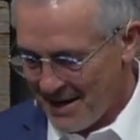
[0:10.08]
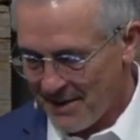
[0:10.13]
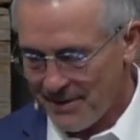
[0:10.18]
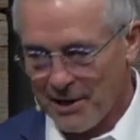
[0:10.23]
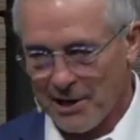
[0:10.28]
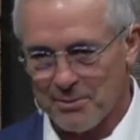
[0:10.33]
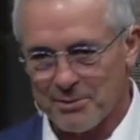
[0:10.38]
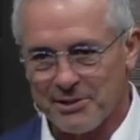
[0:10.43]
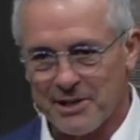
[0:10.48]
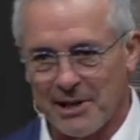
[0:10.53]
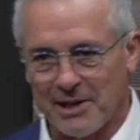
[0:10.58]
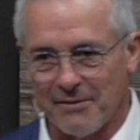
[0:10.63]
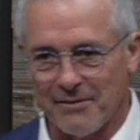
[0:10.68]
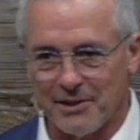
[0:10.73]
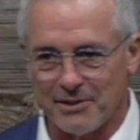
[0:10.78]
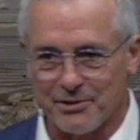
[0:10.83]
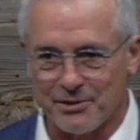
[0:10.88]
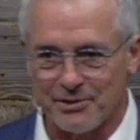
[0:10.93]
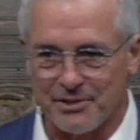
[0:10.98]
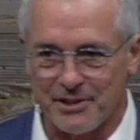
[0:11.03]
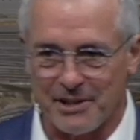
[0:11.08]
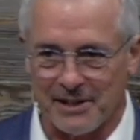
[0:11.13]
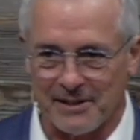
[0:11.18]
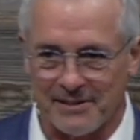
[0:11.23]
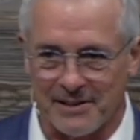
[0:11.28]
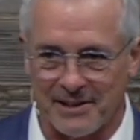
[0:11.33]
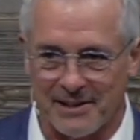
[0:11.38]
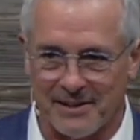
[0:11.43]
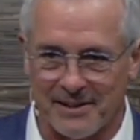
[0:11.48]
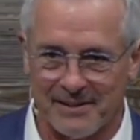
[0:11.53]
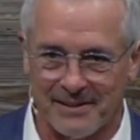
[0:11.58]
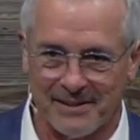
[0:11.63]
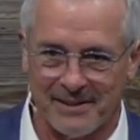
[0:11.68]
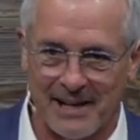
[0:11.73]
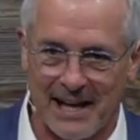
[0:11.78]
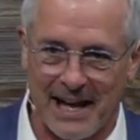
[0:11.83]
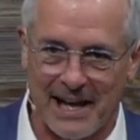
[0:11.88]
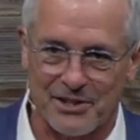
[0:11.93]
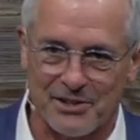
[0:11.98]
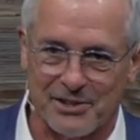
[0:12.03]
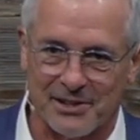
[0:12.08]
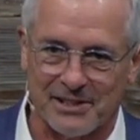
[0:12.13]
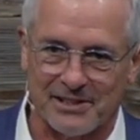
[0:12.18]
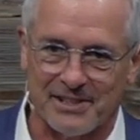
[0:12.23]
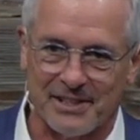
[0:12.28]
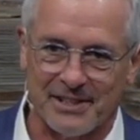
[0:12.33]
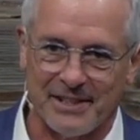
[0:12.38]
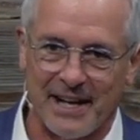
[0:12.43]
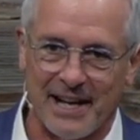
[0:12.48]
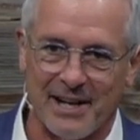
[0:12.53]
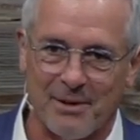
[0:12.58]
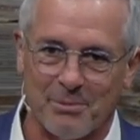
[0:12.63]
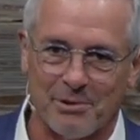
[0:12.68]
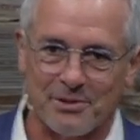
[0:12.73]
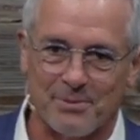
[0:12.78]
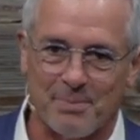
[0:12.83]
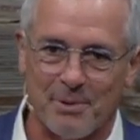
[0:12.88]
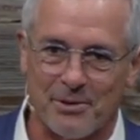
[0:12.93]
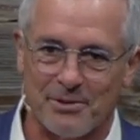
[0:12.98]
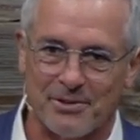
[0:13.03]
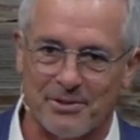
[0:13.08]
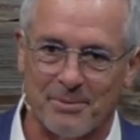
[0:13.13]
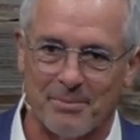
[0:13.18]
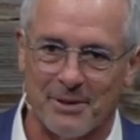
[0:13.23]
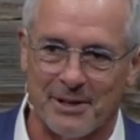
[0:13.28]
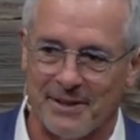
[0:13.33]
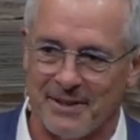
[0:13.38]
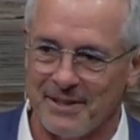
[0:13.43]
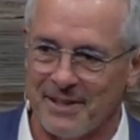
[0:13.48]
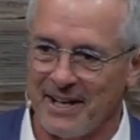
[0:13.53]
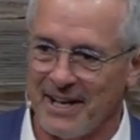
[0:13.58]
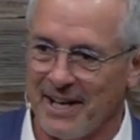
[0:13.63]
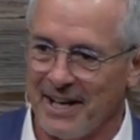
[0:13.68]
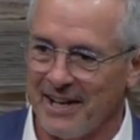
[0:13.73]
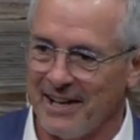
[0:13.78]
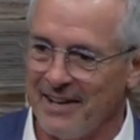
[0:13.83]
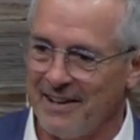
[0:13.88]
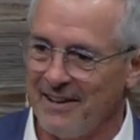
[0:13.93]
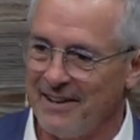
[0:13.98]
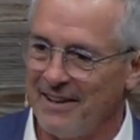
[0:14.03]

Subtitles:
it was kind of interesting that actually today was supposed to be the day.